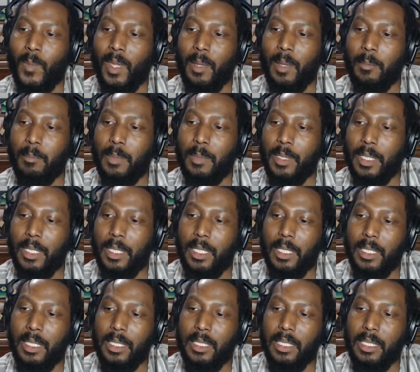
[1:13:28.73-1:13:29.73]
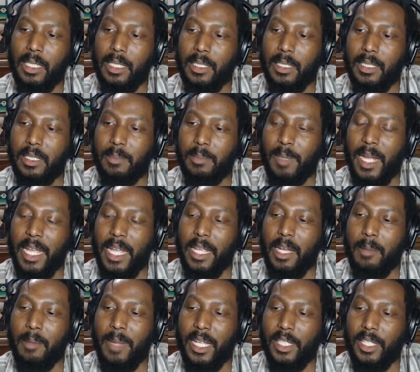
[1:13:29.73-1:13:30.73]
but it's probably
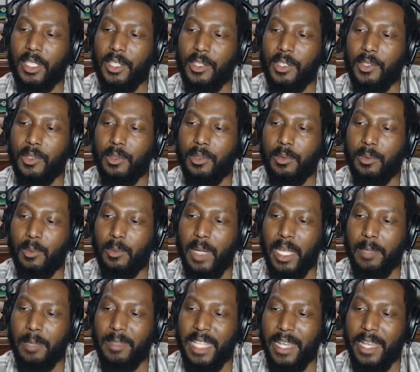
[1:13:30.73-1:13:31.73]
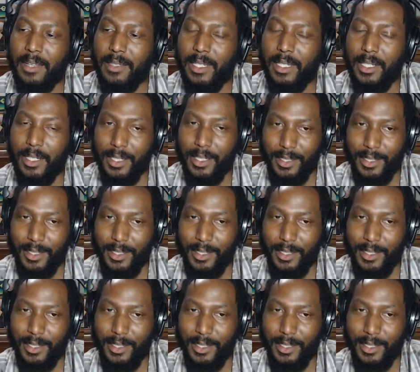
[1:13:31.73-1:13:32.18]
on my queue way down there.